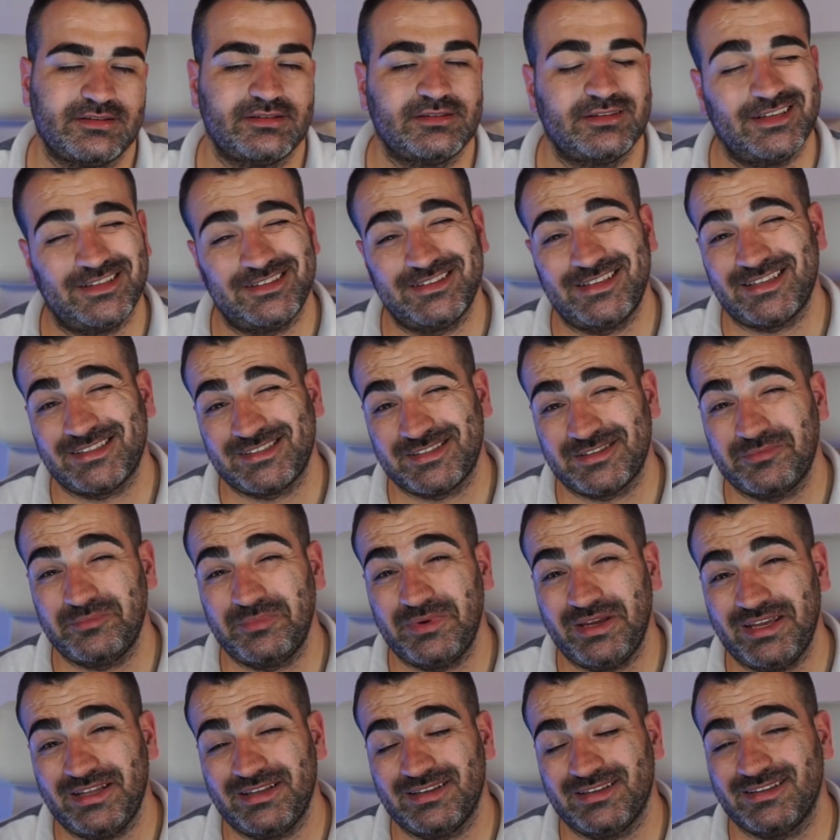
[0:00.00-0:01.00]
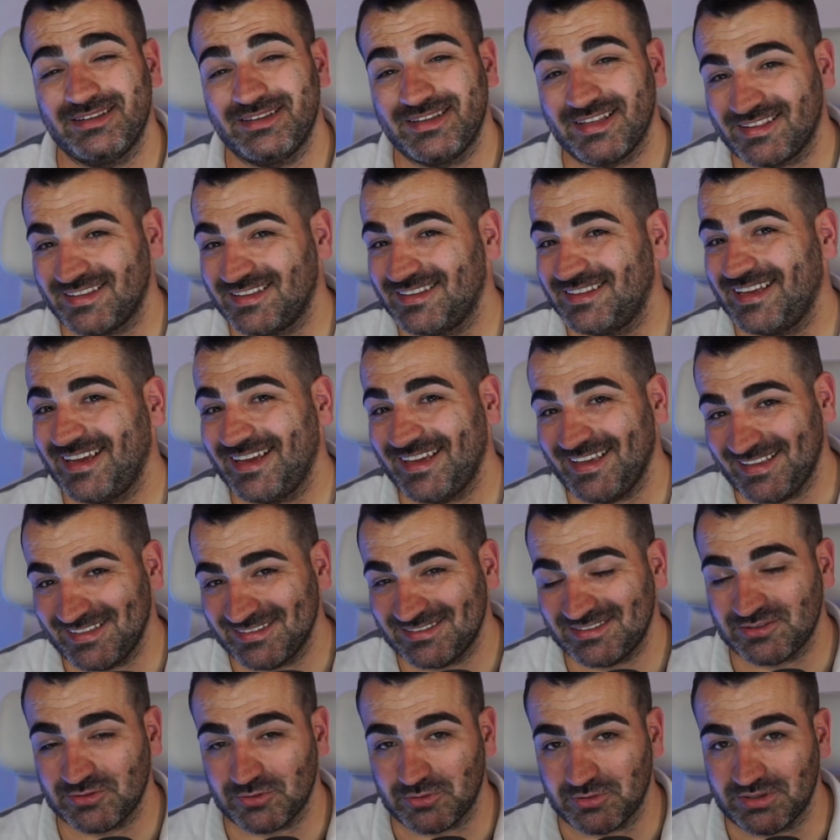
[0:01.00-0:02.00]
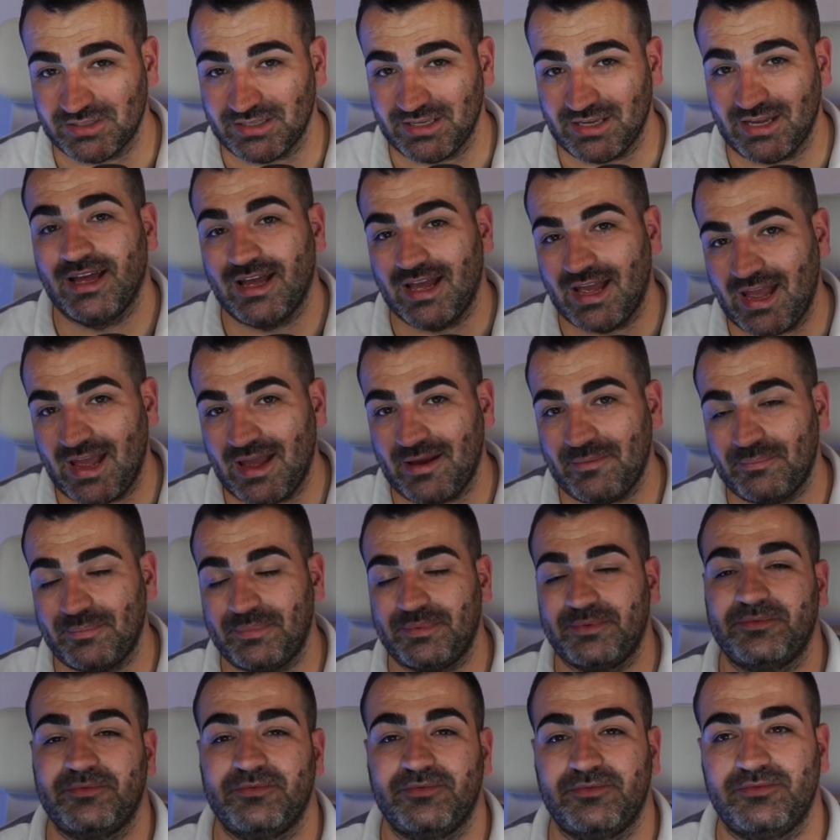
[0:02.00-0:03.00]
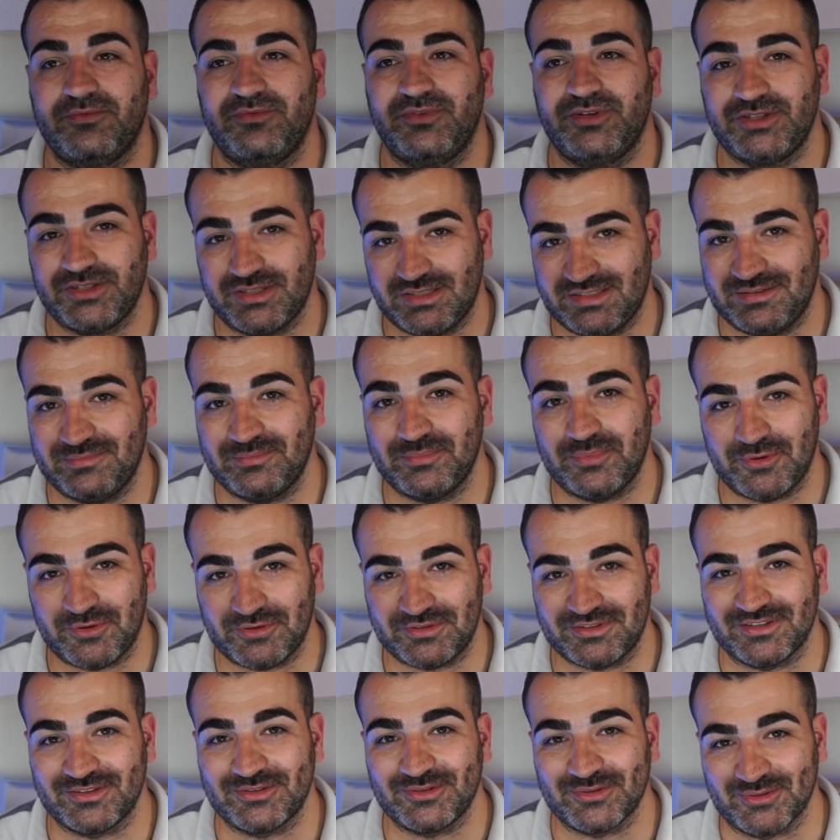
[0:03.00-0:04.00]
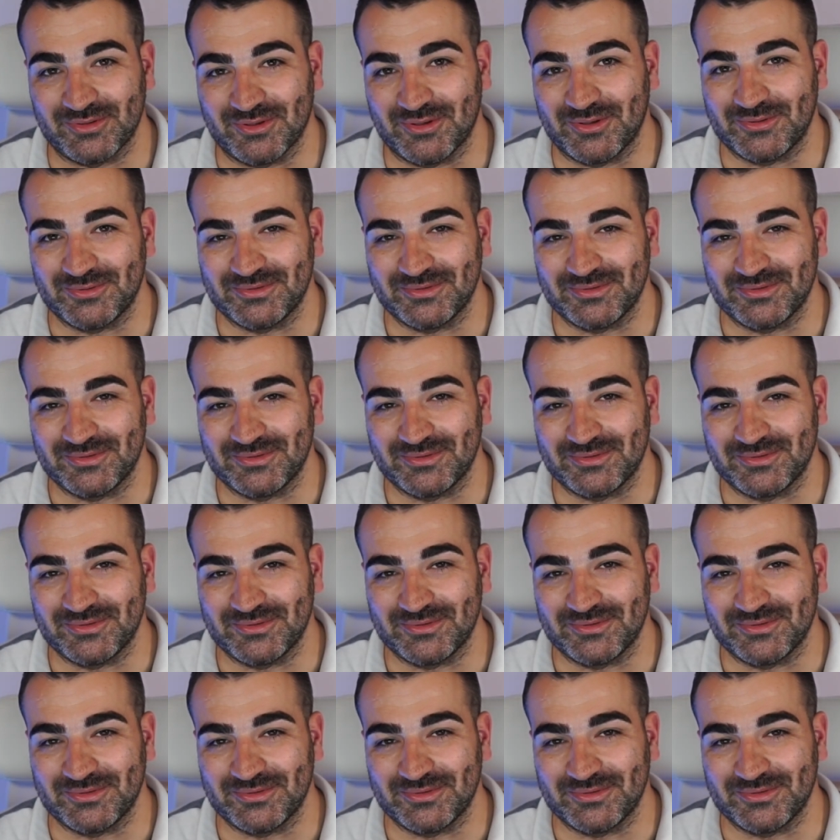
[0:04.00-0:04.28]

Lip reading: That doesn't mean that they installed the app, which is important to know.